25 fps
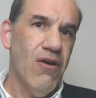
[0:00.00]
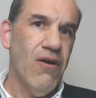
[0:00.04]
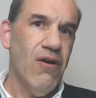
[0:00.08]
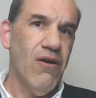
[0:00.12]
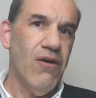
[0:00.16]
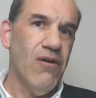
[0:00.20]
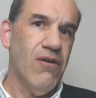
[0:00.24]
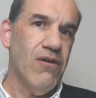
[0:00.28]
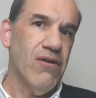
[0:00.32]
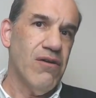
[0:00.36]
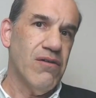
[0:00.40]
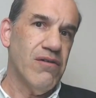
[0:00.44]

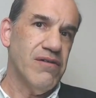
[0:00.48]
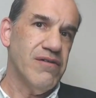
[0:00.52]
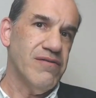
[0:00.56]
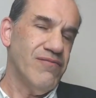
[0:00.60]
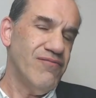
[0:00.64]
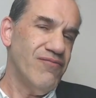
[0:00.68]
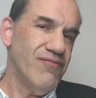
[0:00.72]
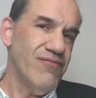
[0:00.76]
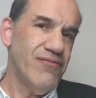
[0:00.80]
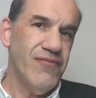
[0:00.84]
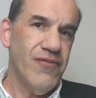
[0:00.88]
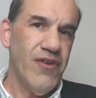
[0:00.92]

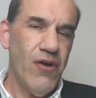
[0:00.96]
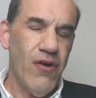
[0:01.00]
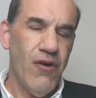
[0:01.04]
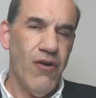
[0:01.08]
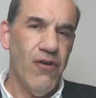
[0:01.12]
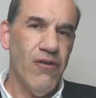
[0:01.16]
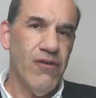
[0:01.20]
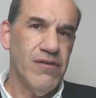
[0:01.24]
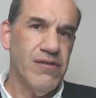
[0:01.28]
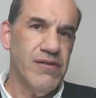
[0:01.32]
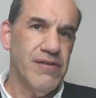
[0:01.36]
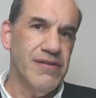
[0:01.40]

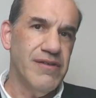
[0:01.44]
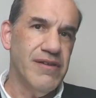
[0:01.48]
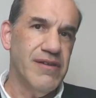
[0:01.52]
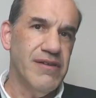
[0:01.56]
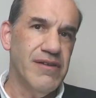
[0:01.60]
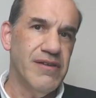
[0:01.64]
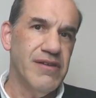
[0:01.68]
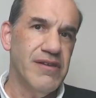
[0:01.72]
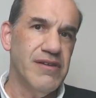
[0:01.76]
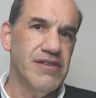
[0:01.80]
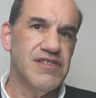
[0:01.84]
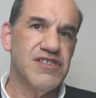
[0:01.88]
or
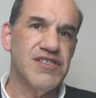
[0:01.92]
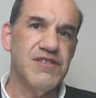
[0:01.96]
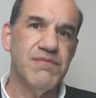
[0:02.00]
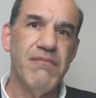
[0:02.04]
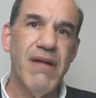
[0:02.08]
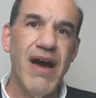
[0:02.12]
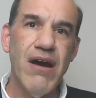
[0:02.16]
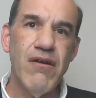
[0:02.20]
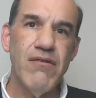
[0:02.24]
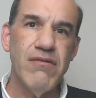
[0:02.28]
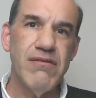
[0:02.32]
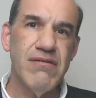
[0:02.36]
its
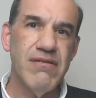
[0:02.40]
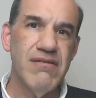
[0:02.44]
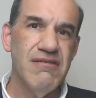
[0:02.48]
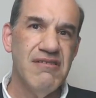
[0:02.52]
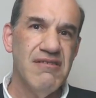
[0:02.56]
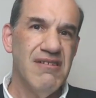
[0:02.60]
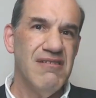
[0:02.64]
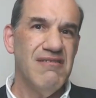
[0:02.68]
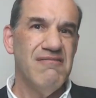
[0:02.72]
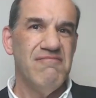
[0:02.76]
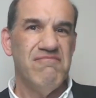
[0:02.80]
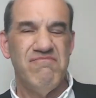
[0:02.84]
mouth,
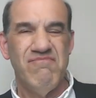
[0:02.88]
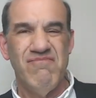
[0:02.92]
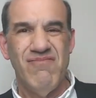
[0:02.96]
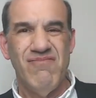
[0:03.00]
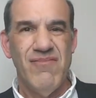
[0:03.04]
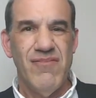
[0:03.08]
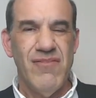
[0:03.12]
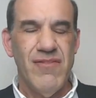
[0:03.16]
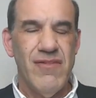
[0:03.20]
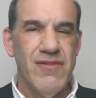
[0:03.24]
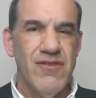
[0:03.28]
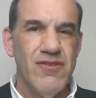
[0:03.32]

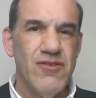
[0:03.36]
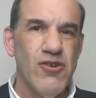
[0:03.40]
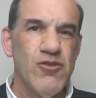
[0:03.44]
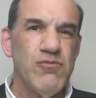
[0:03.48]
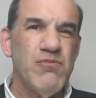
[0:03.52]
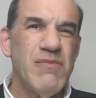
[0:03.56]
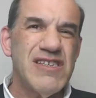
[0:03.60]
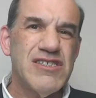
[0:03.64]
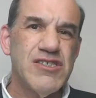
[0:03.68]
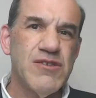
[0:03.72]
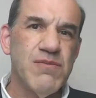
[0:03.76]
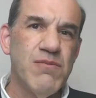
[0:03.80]

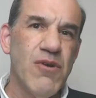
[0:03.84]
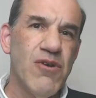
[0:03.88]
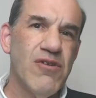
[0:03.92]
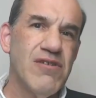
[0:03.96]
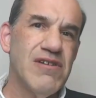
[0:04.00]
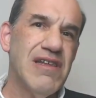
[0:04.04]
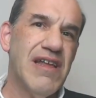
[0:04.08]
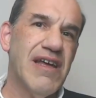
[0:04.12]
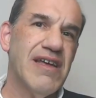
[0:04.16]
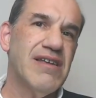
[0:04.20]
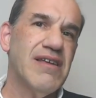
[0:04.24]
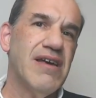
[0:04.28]
not much
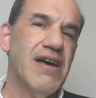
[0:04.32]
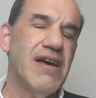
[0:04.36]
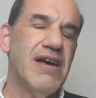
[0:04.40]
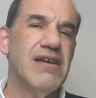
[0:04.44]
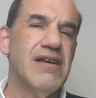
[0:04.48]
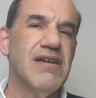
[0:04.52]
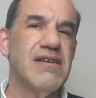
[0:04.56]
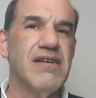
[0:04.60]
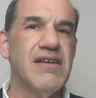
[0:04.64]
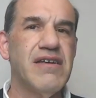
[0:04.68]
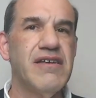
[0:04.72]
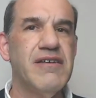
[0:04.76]
more like
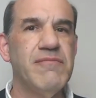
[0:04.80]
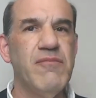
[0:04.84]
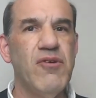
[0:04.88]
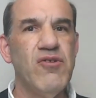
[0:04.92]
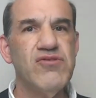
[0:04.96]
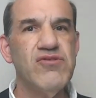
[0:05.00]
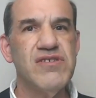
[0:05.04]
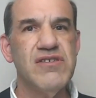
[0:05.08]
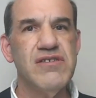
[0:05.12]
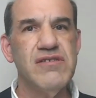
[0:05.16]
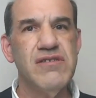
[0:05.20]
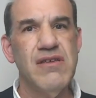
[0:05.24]
an
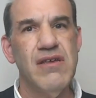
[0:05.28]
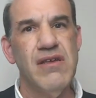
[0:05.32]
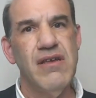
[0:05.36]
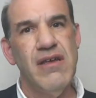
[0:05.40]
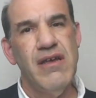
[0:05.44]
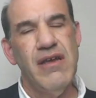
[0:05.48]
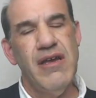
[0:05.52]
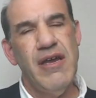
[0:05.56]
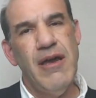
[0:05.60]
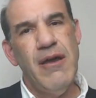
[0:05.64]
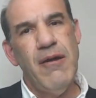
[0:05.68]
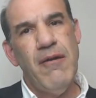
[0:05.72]
emoji.
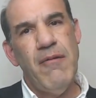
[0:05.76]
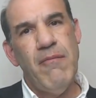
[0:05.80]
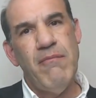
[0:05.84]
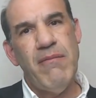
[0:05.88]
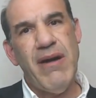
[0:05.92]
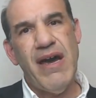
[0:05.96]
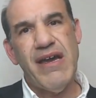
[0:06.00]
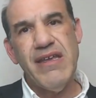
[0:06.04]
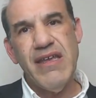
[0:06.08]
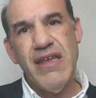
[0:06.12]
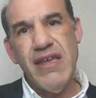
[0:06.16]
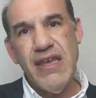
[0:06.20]

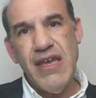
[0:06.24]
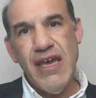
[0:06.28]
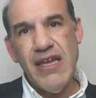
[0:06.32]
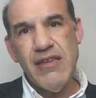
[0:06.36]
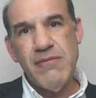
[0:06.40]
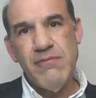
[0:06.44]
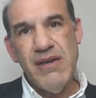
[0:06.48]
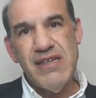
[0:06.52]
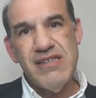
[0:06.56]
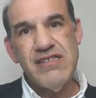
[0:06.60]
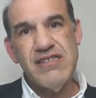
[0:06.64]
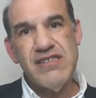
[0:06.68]
But in
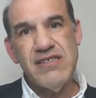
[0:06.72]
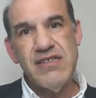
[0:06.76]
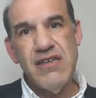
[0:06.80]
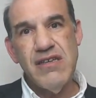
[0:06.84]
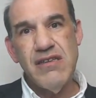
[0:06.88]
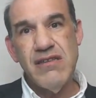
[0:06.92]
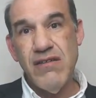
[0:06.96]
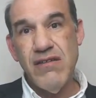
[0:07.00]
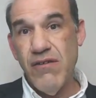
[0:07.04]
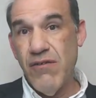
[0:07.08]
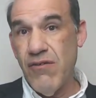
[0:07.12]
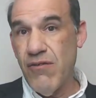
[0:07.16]

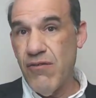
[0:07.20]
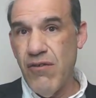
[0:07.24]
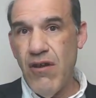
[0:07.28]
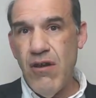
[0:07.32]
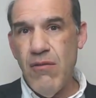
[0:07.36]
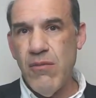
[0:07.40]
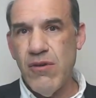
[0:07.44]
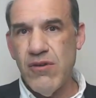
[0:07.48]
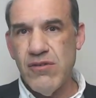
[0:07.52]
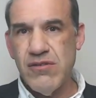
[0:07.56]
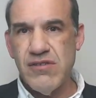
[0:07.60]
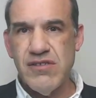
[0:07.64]
advanced
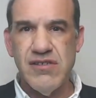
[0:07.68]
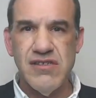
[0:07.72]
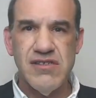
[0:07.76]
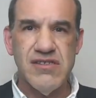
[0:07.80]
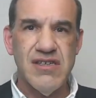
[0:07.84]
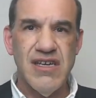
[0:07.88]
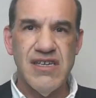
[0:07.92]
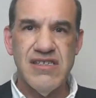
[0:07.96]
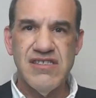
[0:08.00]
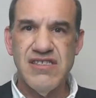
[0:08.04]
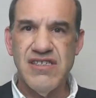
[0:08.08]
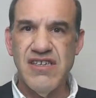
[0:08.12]
robots
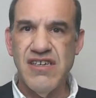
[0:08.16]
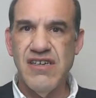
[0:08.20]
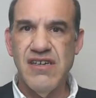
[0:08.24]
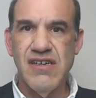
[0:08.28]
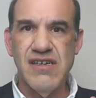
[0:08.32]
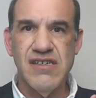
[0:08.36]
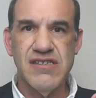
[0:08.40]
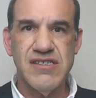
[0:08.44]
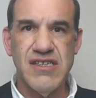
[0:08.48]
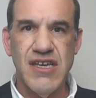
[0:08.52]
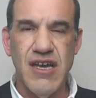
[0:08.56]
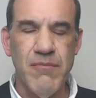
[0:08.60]
such
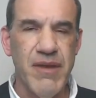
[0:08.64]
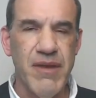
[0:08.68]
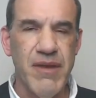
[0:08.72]
as